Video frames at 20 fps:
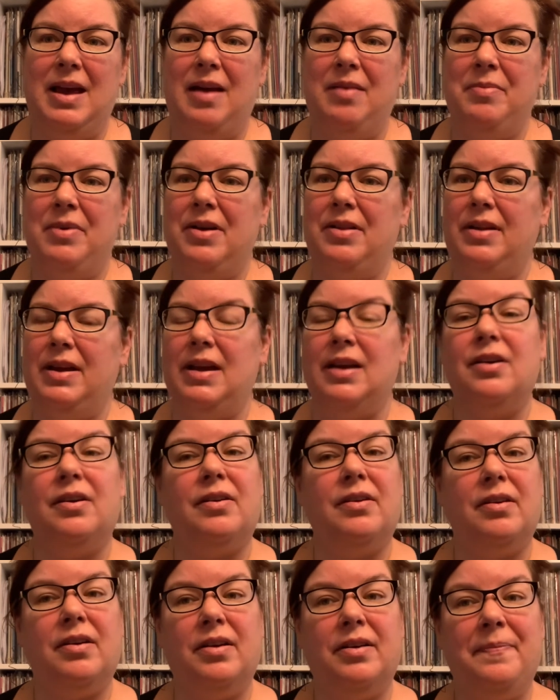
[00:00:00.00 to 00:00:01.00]
MLA
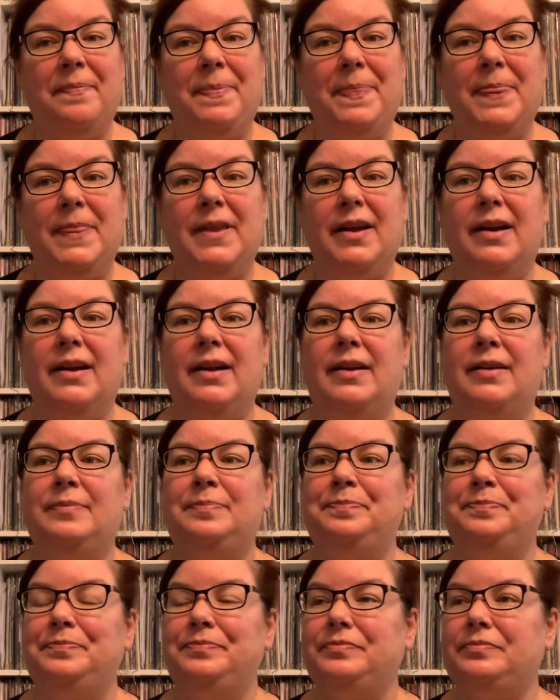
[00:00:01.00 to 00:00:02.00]
girl,
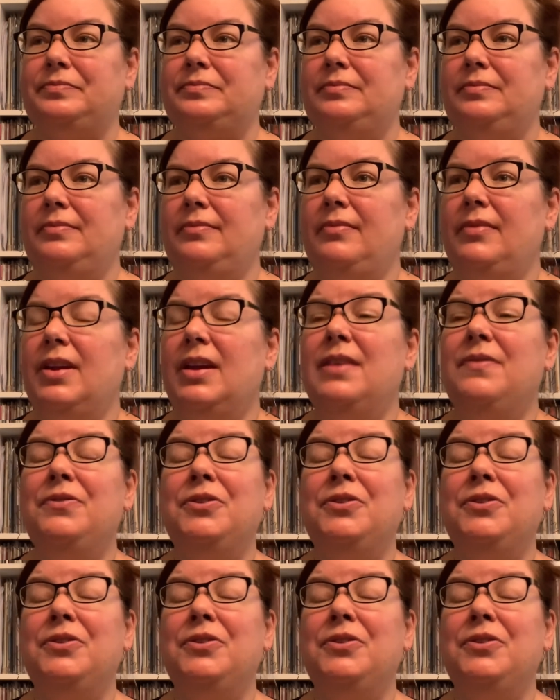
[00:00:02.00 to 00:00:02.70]
if